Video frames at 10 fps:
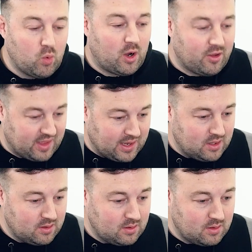are
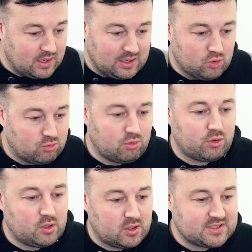they in your
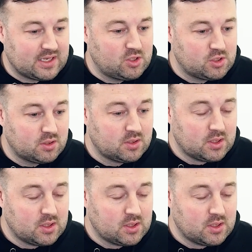organisation?